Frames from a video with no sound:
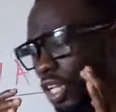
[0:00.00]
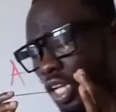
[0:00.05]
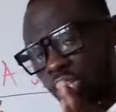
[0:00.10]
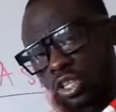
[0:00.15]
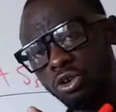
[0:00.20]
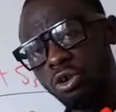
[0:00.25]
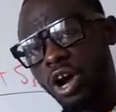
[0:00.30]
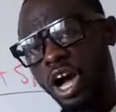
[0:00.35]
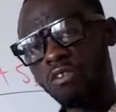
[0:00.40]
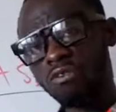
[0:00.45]

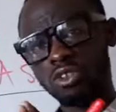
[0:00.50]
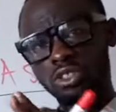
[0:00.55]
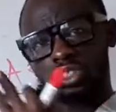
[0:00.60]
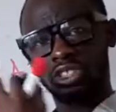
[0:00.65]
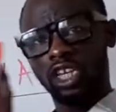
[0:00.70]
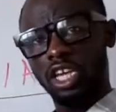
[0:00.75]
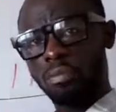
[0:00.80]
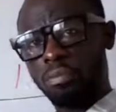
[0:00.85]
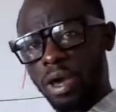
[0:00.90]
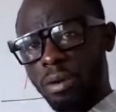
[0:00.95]
you have to
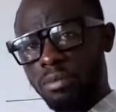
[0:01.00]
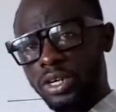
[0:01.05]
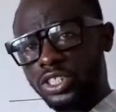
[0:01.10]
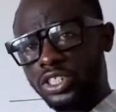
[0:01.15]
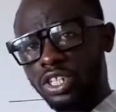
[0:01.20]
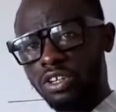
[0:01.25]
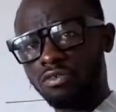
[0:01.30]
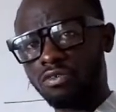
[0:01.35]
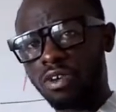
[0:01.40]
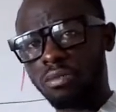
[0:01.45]
seek
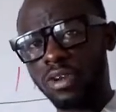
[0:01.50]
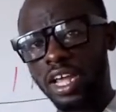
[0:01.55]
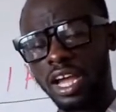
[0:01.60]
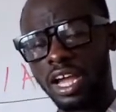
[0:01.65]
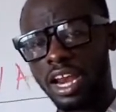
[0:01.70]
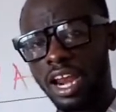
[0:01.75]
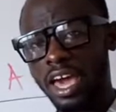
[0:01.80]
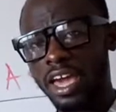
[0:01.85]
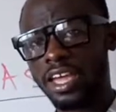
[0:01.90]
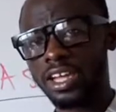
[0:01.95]
permission from the
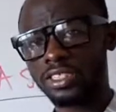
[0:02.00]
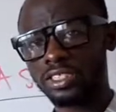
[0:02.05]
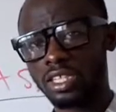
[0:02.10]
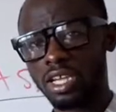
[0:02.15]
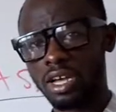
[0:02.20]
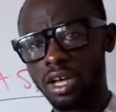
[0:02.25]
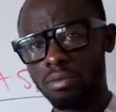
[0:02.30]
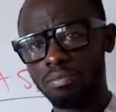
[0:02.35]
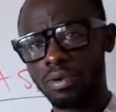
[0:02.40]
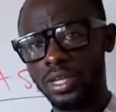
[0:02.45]
client's
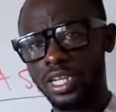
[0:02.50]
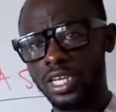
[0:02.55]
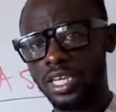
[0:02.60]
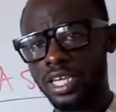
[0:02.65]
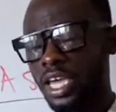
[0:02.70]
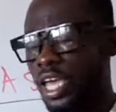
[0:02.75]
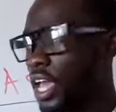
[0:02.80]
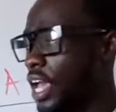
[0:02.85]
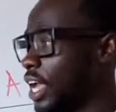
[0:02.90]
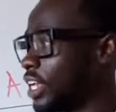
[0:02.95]
company
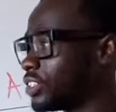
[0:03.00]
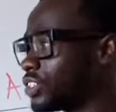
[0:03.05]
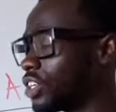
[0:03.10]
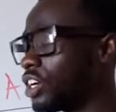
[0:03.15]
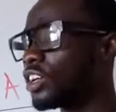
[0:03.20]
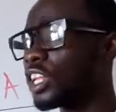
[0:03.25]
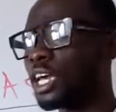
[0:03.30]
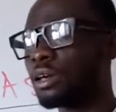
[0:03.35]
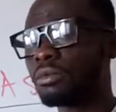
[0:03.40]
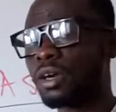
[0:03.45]
and
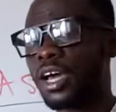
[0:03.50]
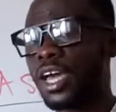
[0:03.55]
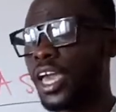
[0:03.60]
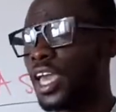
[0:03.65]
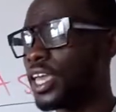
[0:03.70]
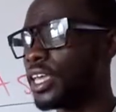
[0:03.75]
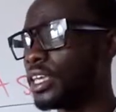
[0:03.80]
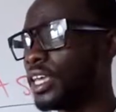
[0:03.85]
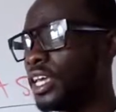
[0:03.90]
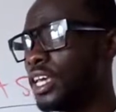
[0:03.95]
tell them that,
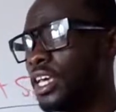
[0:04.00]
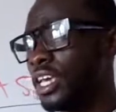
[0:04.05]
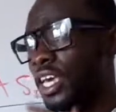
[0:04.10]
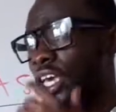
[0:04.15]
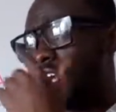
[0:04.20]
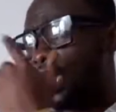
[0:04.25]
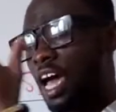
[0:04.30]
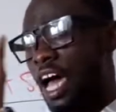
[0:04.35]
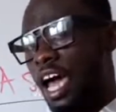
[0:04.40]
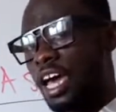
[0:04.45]
hey,
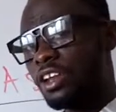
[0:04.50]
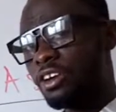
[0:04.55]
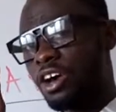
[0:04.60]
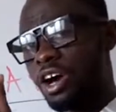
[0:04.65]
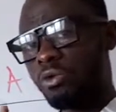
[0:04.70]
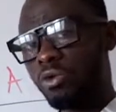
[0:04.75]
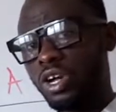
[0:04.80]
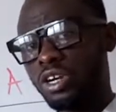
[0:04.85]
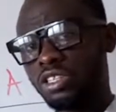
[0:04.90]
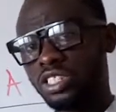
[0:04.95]
I
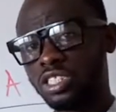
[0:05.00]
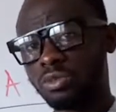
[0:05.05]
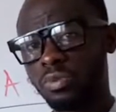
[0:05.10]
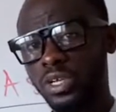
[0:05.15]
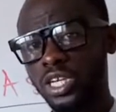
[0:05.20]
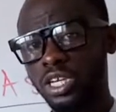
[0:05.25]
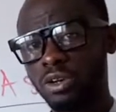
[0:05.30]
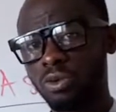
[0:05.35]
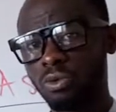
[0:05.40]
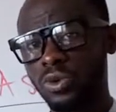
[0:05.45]
want to
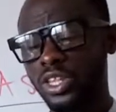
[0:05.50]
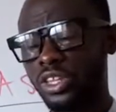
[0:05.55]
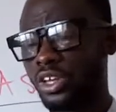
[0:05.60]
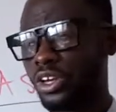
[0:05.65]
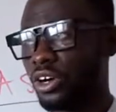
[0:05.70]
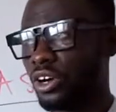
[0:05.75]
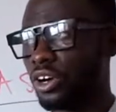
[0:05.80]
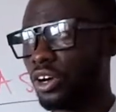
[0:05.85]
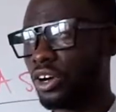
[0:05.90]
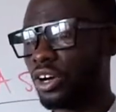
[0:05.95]
speak with
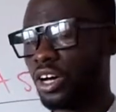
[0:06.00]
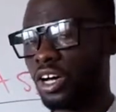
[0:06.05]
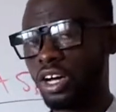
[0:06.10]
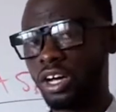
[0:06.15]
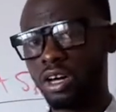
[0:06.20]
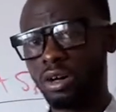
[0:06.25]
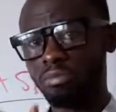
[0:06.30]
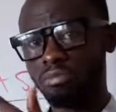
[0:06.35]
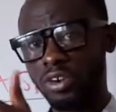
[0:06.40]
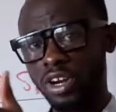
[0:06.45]

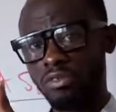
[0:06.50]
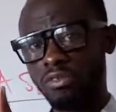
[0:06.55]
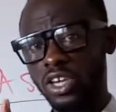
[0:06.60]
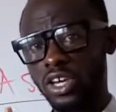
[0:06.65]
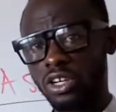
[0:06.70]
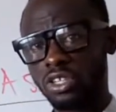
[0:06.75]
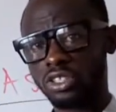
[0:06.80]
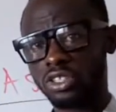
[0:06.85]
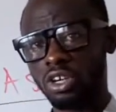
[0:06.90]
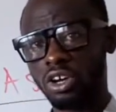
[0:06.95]
your
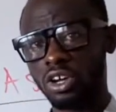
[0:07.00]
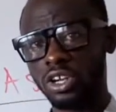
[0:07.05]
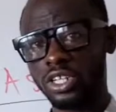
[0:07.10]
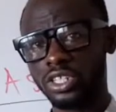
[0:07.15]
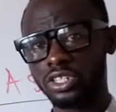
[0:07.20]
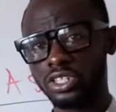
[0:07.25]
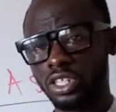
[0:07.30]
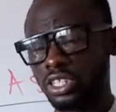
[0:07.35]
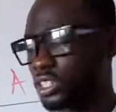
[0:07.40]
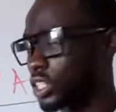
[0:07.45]
previous
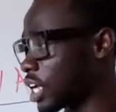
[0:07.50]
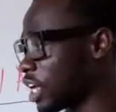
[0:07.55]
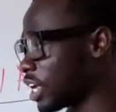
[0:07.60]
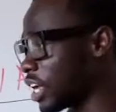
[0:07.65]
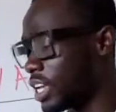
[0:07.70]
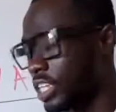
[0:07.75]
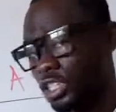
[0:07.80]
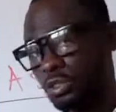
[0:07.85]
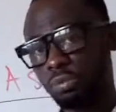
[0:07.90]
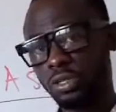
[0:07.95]
auditors. Can
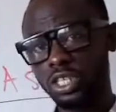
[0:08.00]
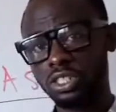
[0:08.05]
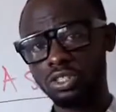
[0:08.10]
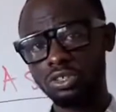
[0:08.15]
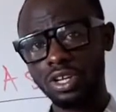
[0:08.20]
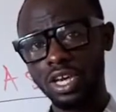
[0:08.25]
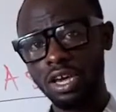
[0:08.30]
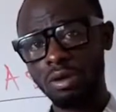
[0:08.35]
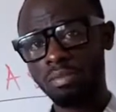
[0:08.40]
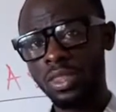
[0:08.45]
I speak to
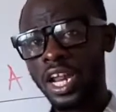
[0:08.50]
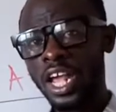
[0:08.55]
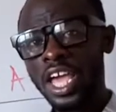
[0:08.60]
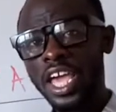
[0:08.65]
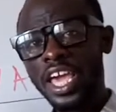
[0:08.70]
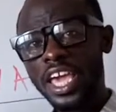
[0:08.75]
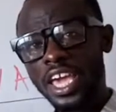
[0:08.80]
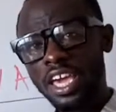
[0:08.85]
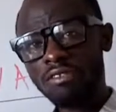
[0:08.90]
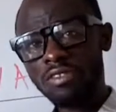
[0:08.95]
them?
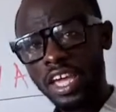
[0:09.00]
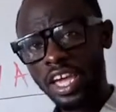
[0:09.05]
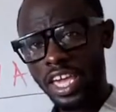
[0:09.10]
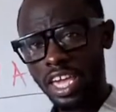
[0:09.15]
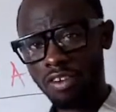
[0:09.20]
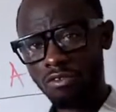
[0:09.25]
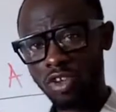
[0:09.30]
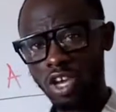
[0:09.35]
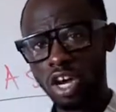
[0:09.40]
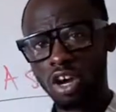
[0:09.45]
If they
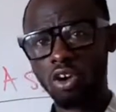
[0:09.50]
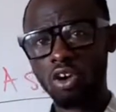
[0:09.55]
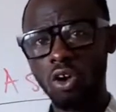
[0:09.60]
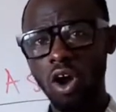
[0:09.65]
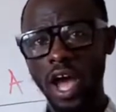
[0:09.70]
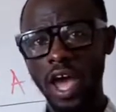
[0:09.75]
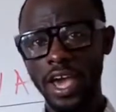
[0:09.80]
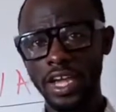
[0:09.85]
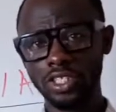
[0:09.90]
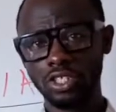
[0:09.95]
give you a
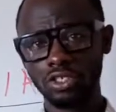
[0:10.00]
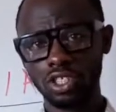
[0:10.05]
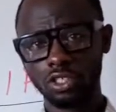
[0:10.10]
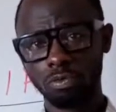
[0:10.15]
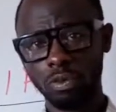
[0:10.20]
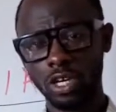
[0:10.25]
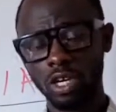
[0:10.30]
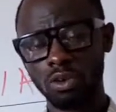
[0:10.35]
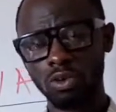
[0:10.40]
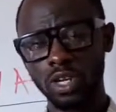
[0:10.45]
go-ahead to
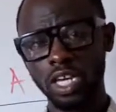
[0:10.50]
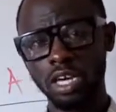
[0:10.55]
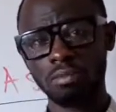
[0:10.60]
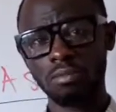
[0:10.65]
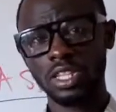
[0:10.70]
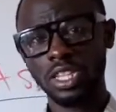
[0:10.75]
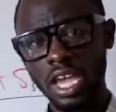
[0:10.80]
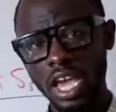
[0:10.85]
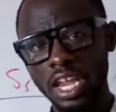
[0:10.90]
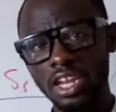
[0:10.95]
speak with them,
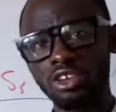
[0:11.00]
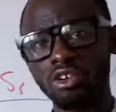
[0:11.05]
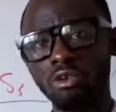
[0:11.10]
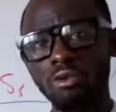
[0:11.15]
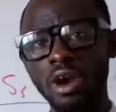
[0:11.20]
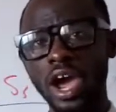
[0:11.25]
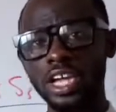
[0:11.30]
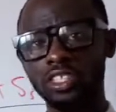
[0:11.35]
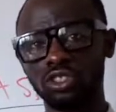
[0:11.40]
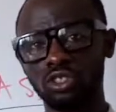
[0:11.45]
then you
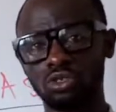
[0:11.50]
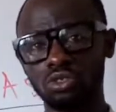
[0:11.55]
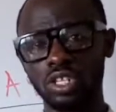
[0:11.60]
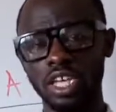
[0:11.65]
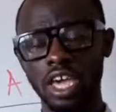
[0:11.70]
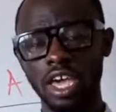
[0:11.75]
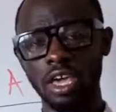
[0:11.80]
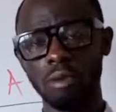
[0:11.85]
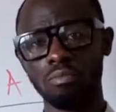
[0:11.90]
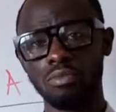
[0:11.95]
write to
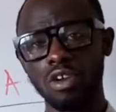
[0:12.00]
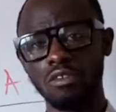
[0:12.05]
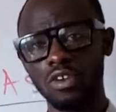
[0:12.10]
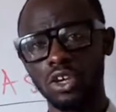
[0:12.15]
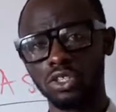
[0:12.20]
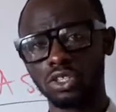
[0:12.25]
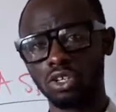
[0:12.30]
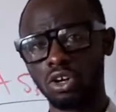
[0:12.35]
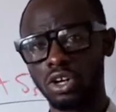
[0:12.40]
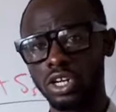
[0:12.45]
the
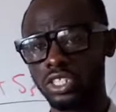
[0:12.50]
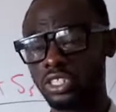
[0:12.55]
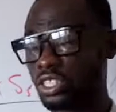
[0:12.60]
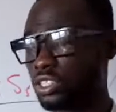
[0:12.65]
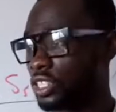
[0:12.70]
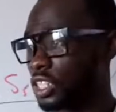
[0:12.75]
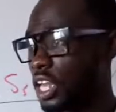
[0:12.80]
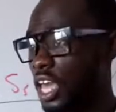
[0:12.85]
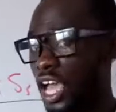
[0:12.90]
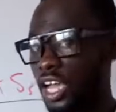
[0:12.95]
previous
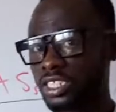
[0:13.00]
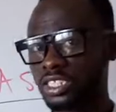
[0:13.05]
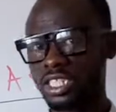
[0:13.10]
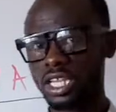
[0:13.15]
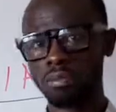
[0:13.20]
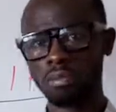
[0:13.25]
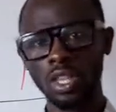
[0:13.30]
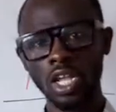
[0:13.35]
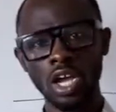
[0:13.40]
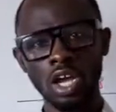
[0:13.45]
auditors and ask
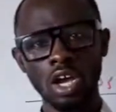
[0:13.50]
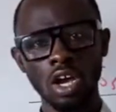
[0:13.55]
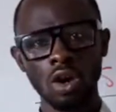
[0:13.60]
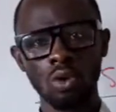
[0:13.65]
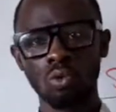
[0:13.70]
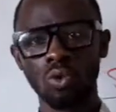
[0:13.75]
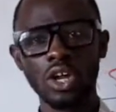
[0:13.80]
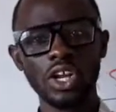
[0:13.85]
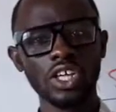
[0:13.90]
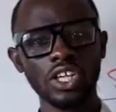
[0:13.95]
them
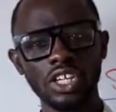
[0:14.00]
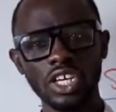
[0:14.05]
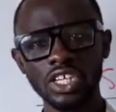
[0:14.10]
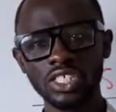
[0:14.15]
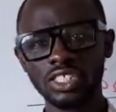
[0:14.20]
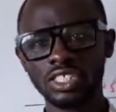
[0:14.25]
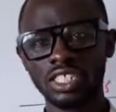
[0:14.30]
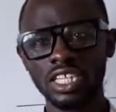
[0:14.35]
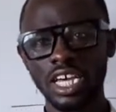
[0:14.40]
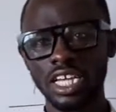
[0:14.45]
what it
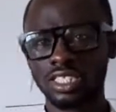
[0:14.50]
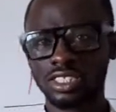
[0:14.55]
is